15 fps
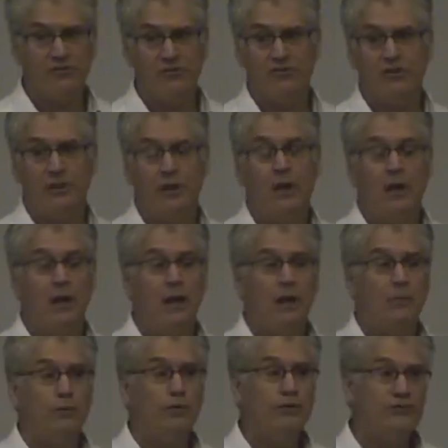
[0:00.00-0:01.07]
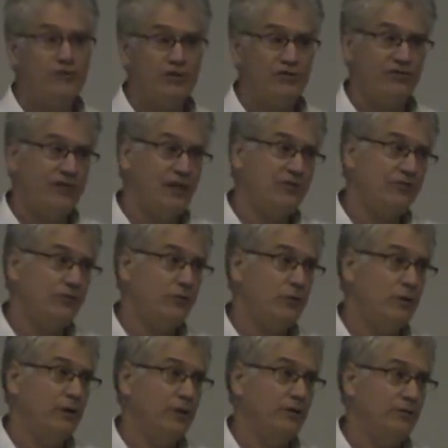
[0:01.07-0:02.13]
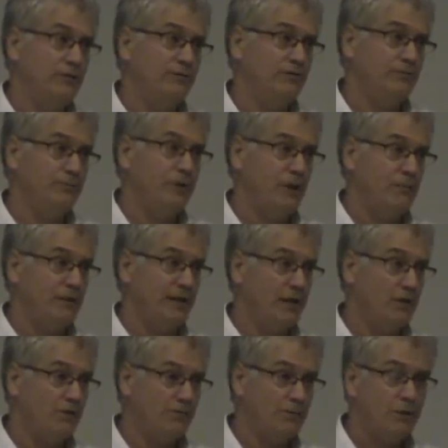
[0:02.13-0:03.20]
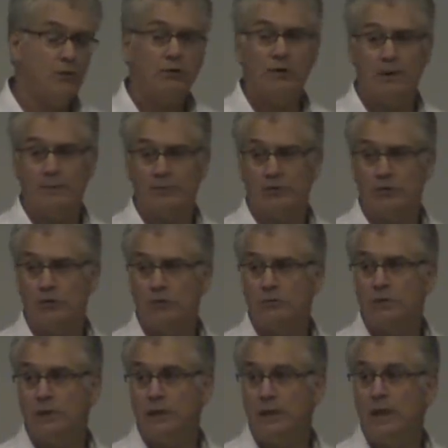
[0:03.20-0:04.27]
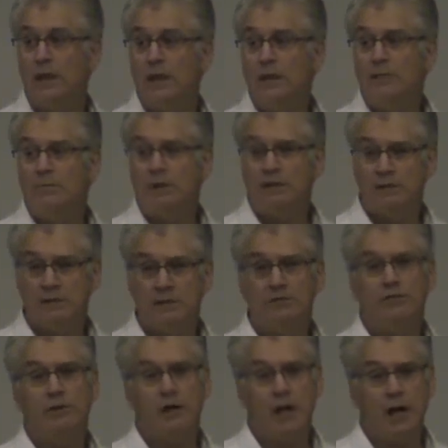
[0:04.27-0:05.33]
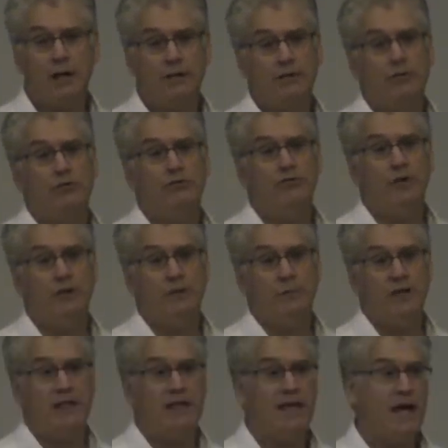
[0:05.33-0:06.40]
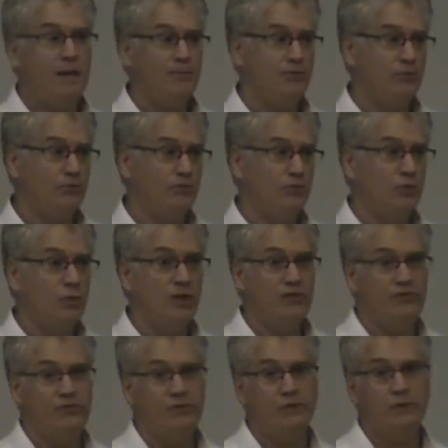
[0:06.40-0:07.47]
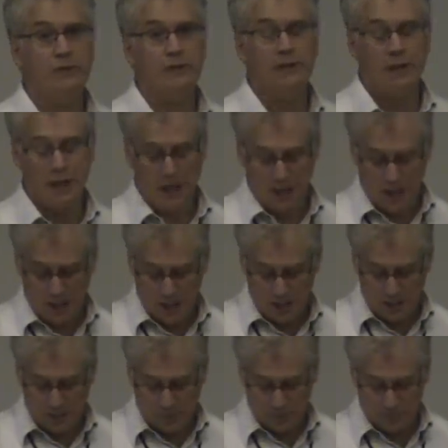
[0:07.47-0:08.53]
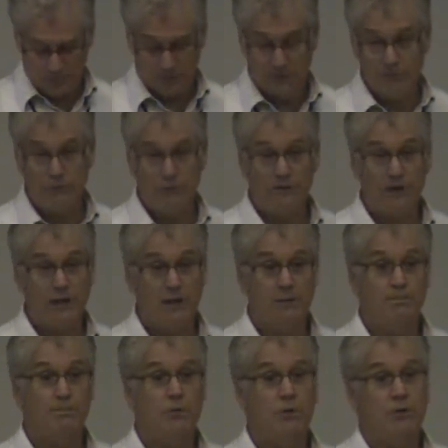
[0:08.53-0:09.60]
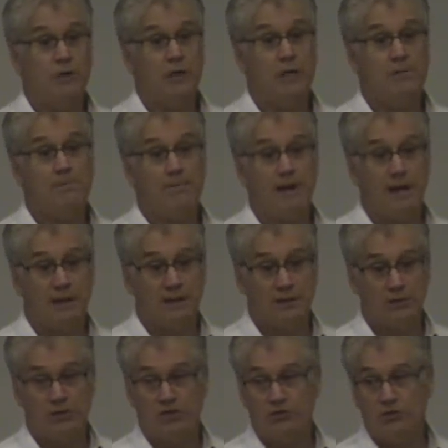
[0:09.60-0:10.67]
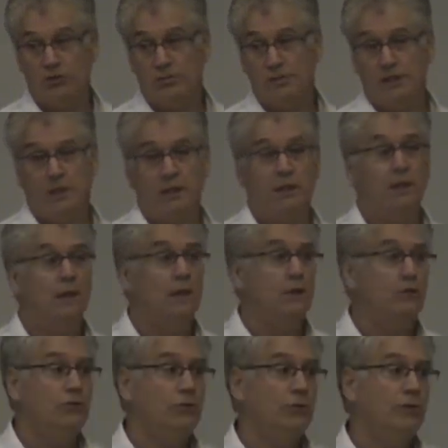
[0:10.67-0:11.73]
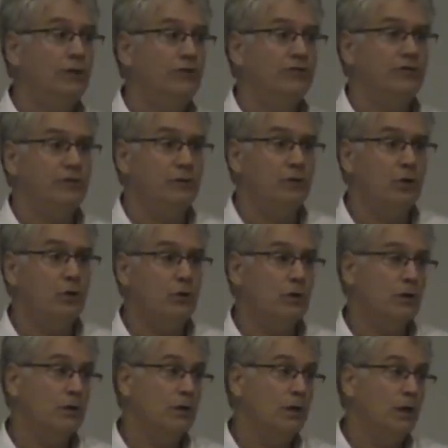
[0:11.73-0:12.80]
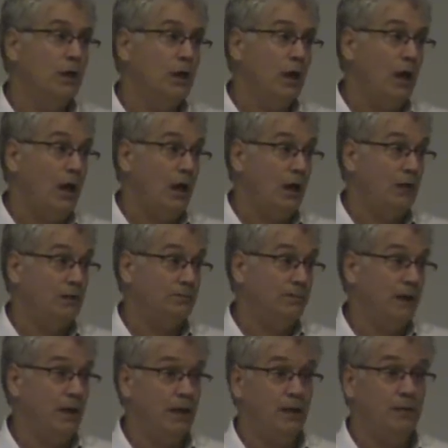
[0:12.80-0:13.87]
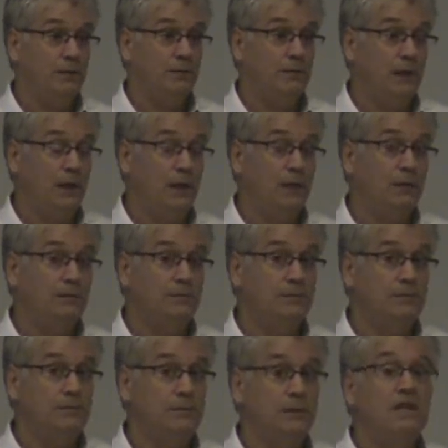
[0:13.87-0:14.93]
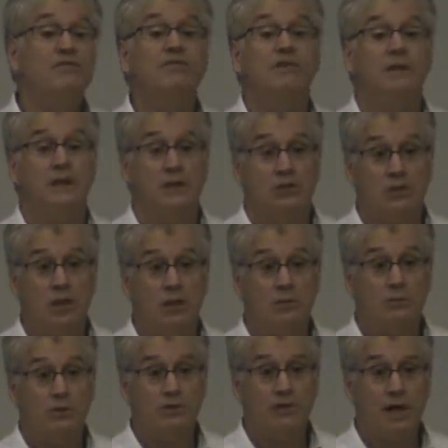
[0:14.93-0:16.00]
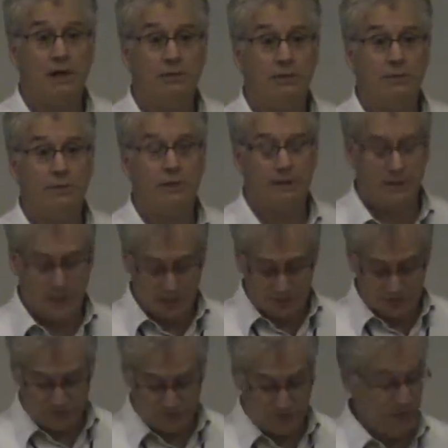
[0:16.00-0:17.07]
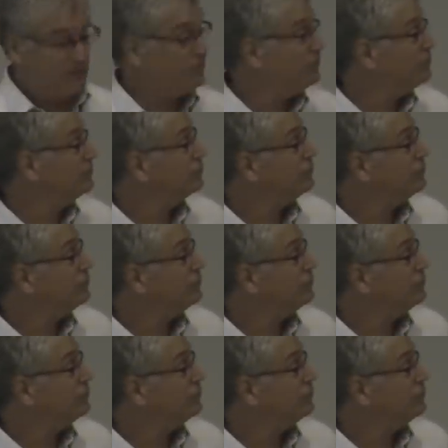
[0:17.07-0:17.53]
this is a, a real success story in terms of public health programs globally by delivering high-dose vitamin A capsules twice yearly uh, we believe we've had an important impact in contributing to this lower uh, uh, uh infant and child mortality rate that I described to